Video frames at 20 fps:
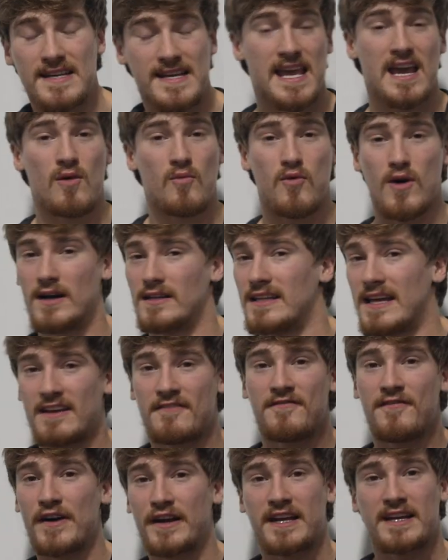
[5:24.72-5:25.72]
get what, like
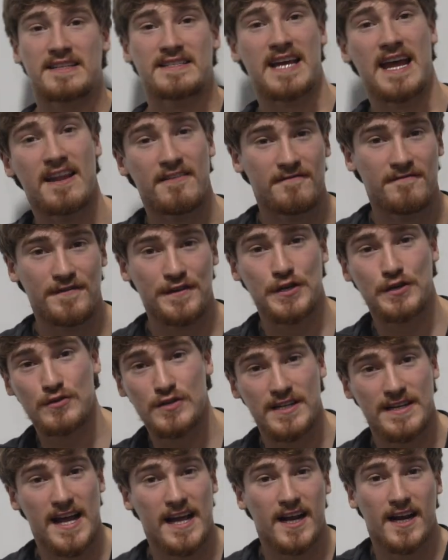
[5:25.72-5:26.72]
fucking 10
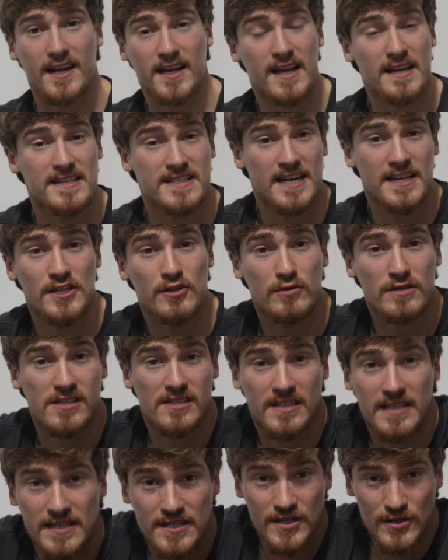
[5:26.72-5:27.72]
views and I gotta
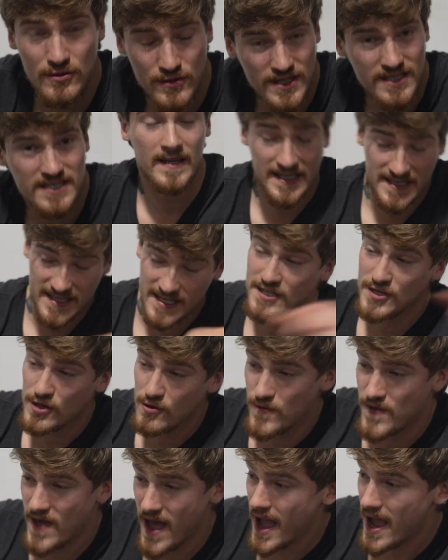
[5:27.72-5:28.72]
continuously do this? Like, to do
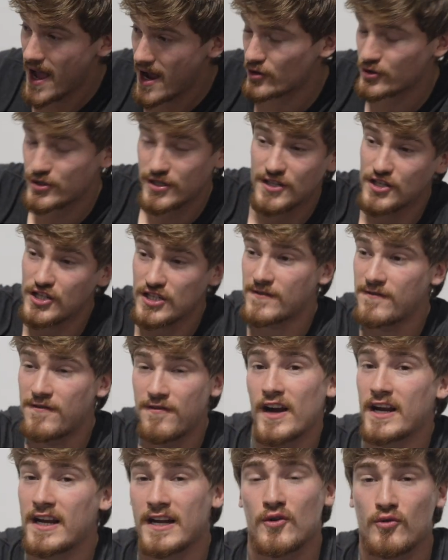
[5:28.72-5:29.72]
that or to just
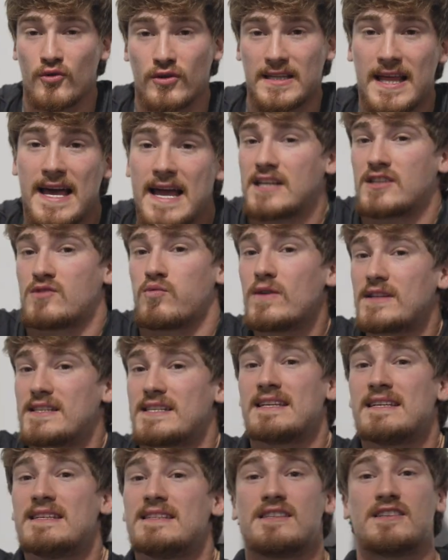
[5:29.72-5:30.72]
fucking relax? What's
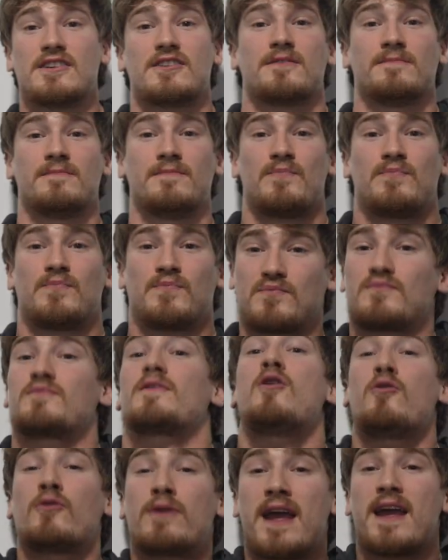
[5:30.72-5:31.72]
easier?
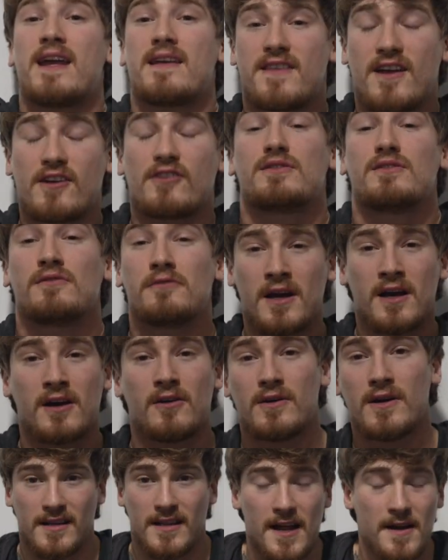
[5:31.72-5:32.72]
Okay, there you
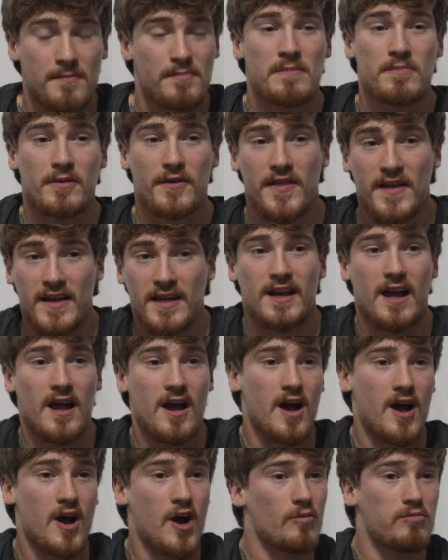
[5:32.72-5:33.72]
go. A lot of people think,
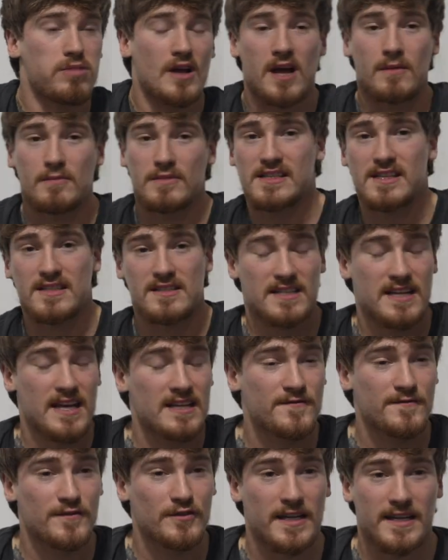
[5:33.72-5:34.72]
oh, becoming
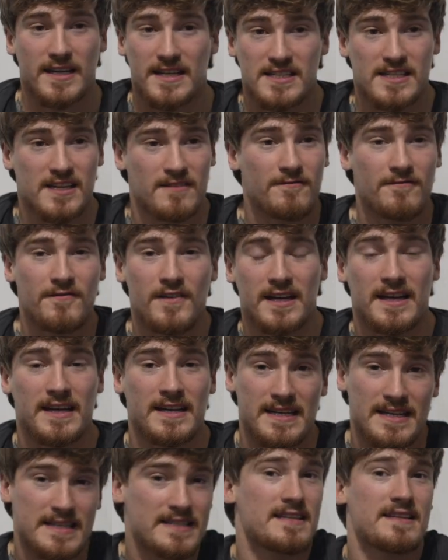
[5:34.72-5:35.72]
successful, like it's some fucking
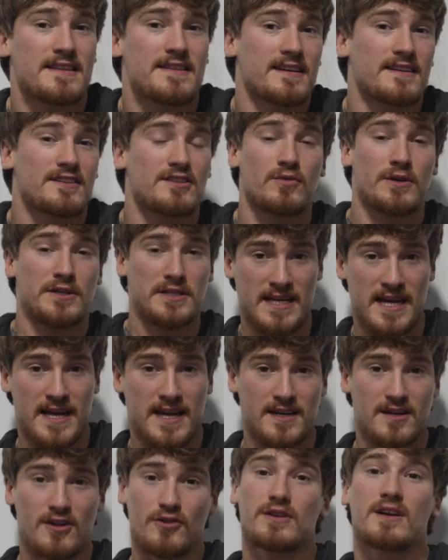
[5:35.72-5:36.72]
easy thing to
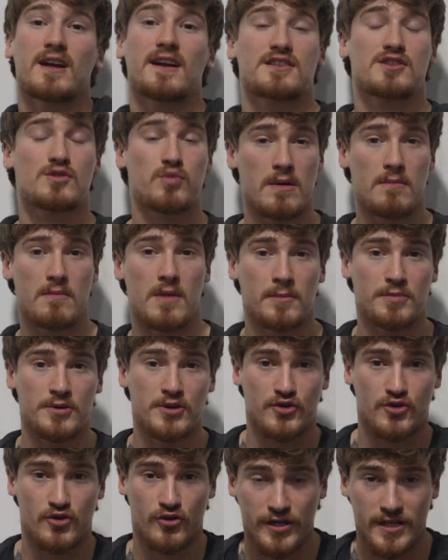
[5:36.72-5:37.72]
attain. No, you gotta swim
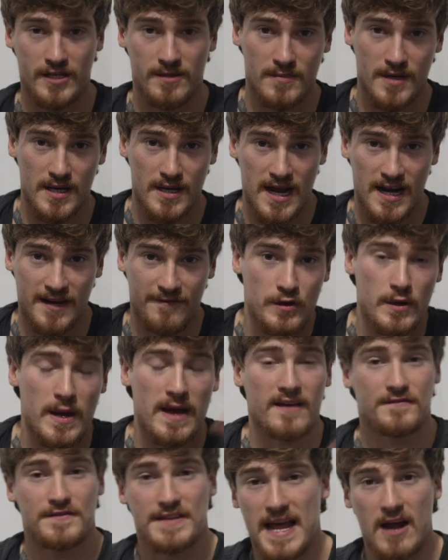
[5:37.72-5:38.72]
upstream, and if you
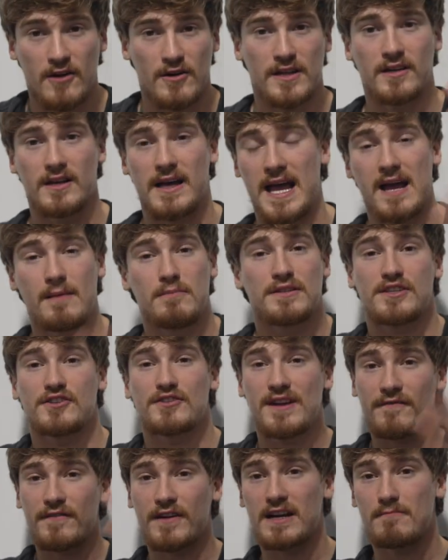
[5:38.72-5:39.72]
have downhill habits, you're
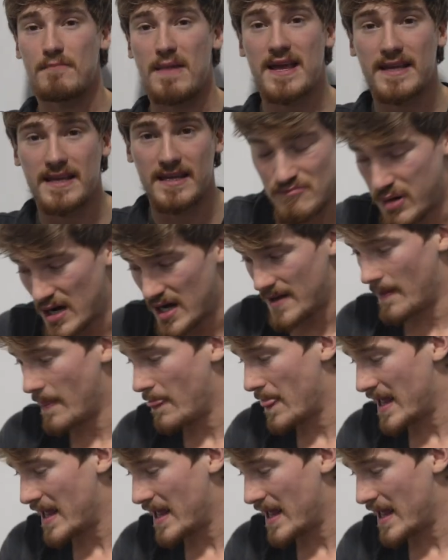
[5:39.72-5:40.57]
never gonna make it. But,